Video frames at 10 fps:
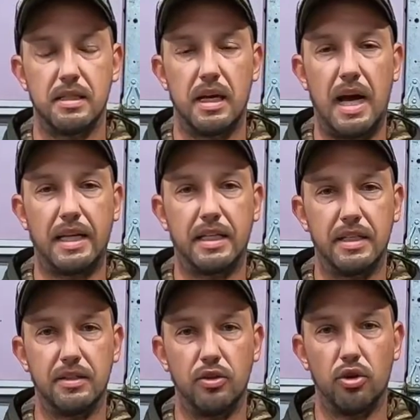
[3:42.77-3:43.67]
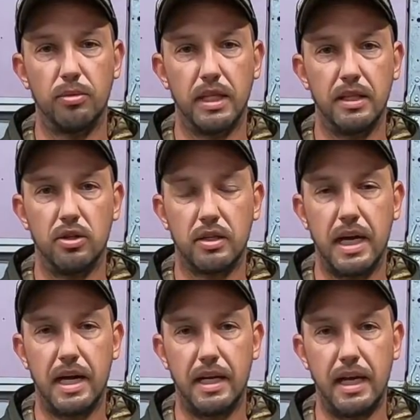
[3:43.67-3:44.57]
I can normally look
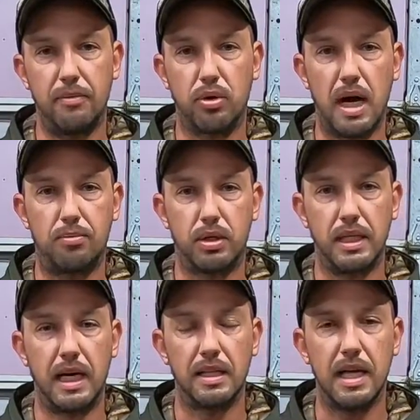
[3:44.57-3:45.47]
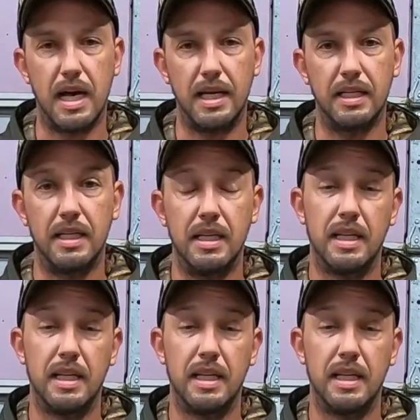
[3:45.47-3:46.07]
at a property online